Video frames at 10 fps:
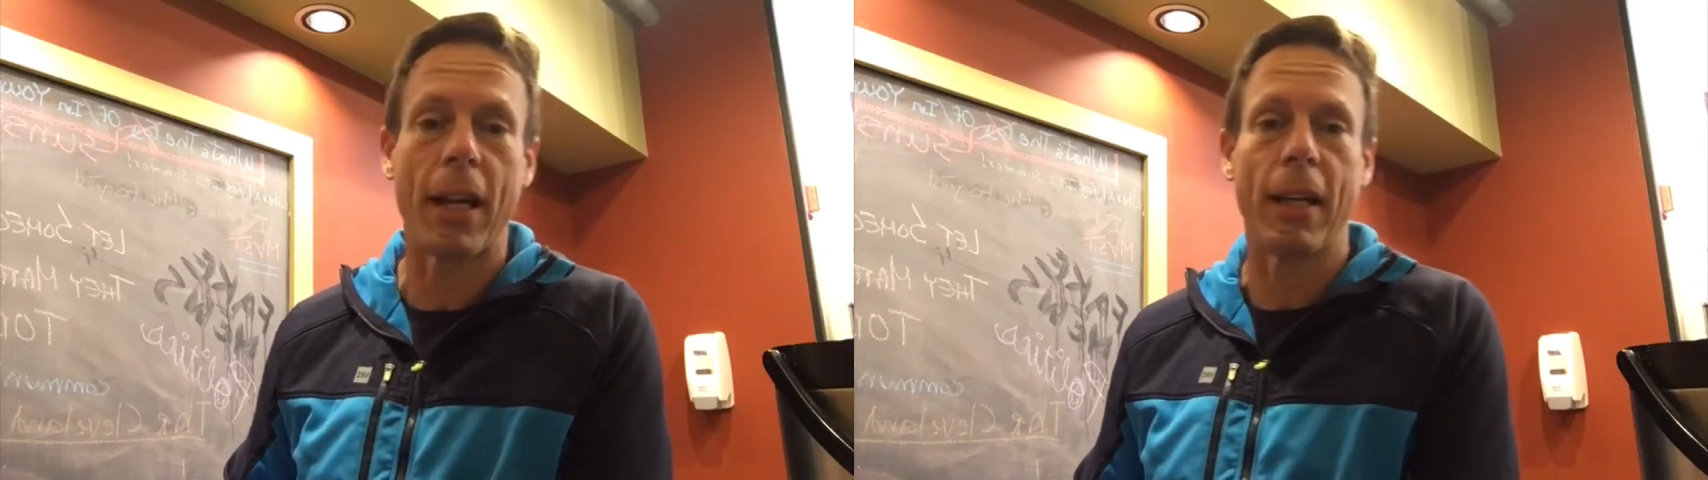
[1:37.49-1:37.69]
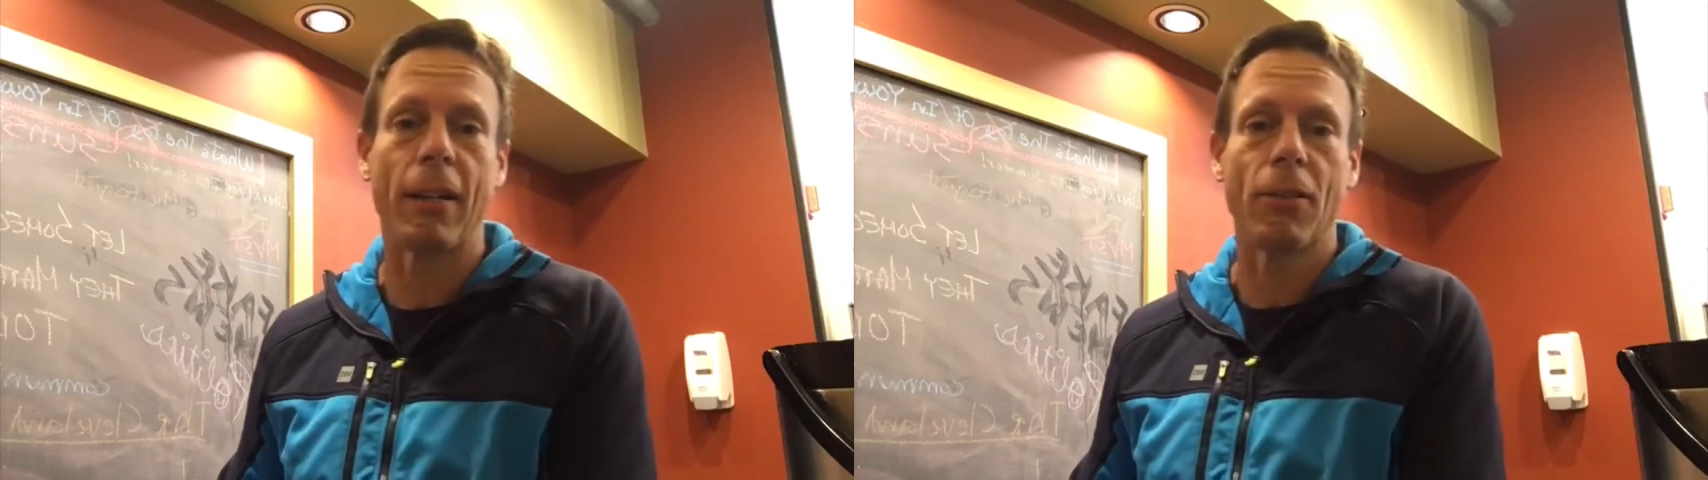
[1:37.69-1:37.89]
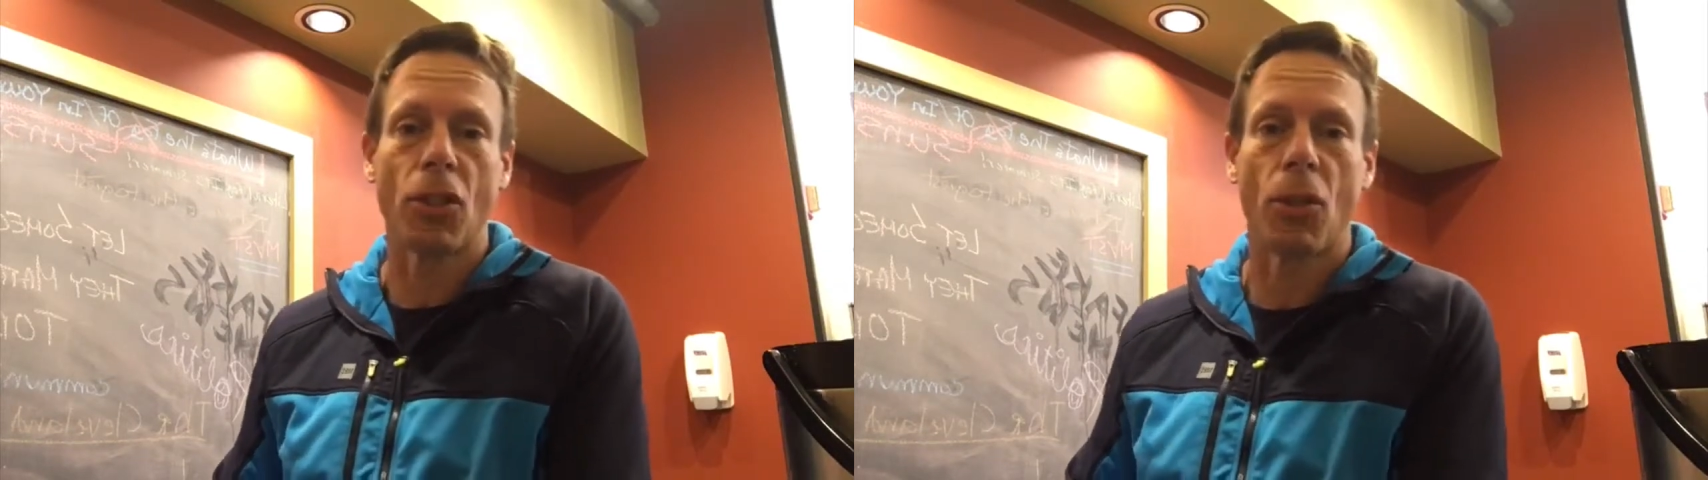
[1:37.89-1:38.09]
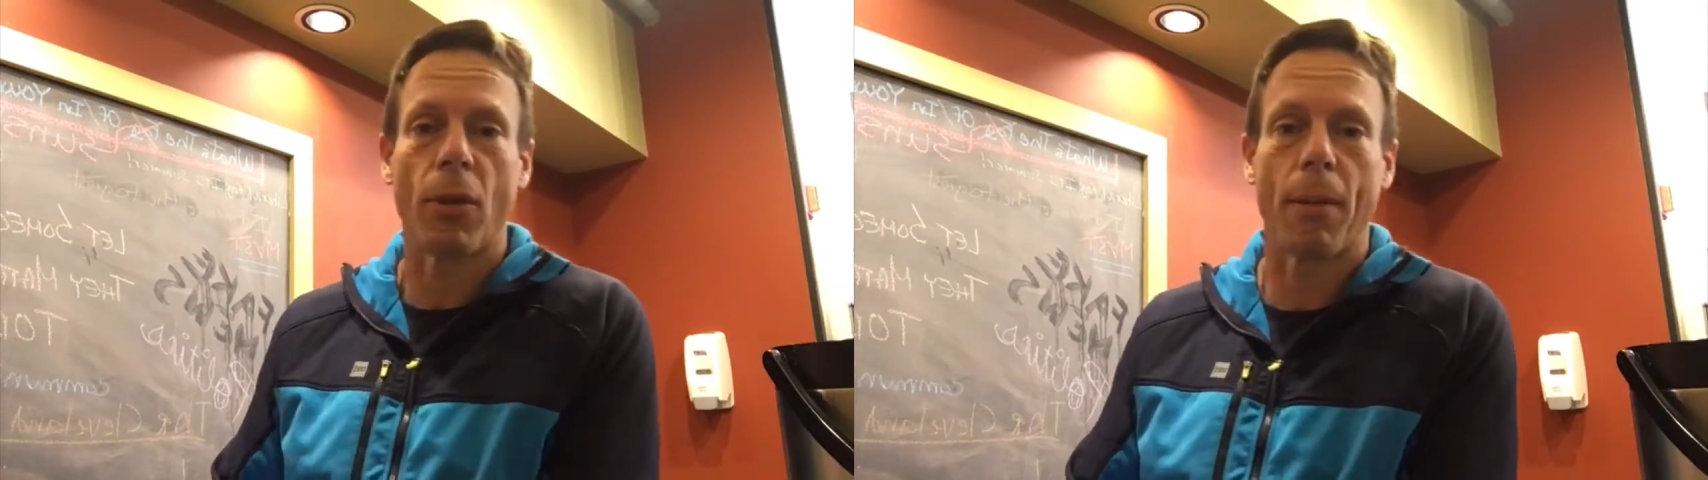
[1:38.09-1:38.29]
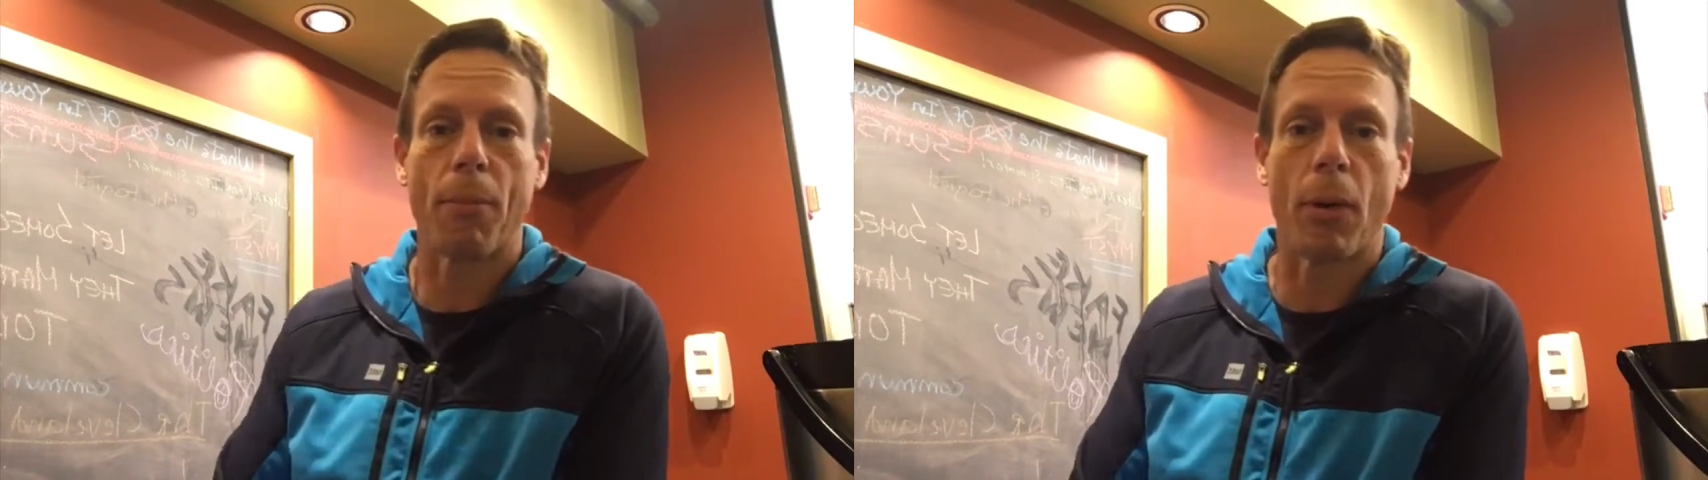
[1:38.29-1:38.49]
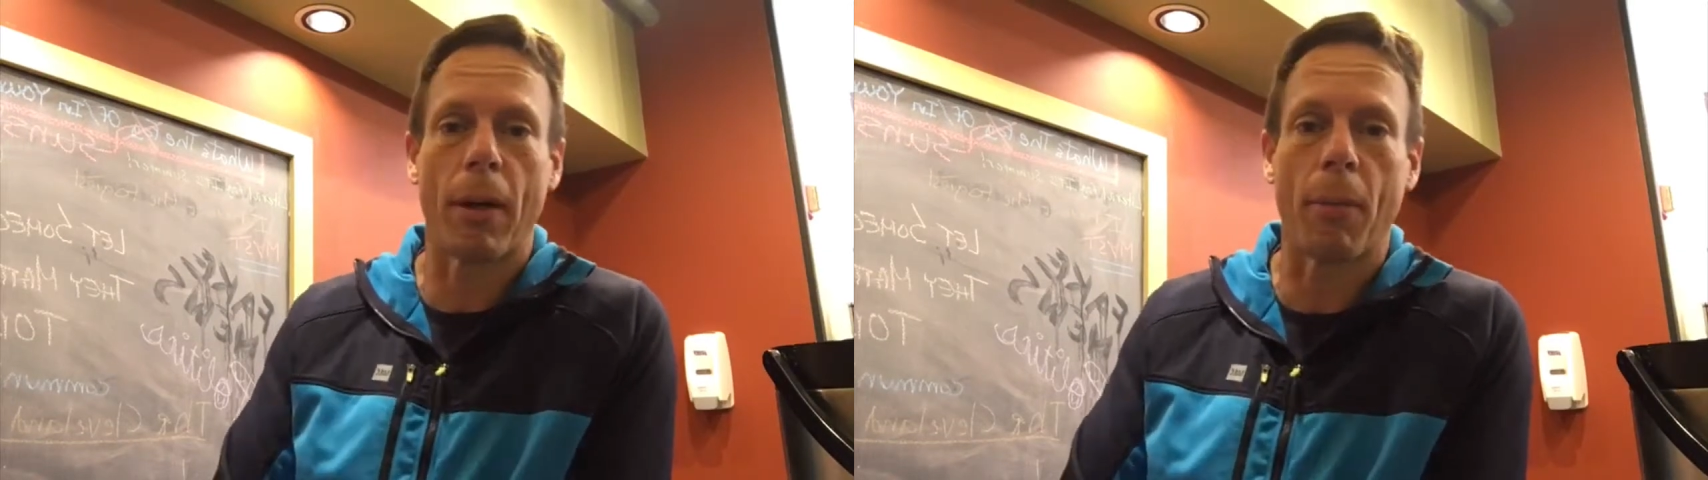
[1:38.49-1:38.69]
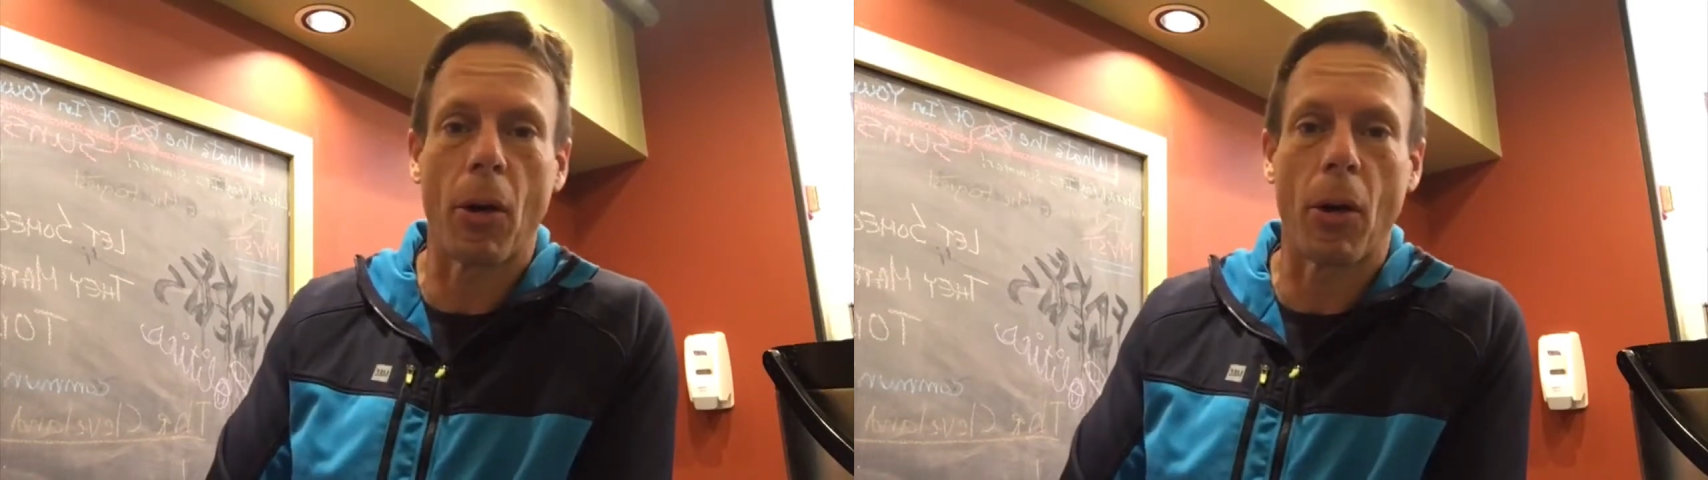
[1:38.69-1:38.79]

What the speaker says: and shown up where I'm